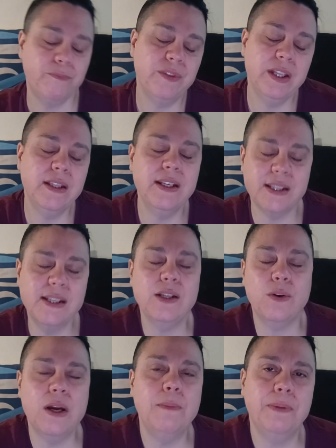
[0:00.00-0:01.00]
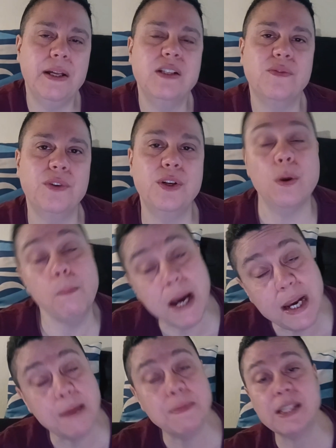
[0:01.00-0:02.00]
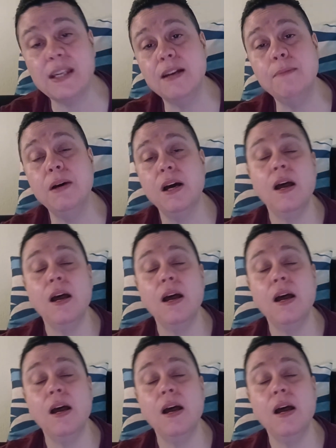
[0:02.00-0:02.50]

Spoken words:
then this is a great place for you. My name is Kim.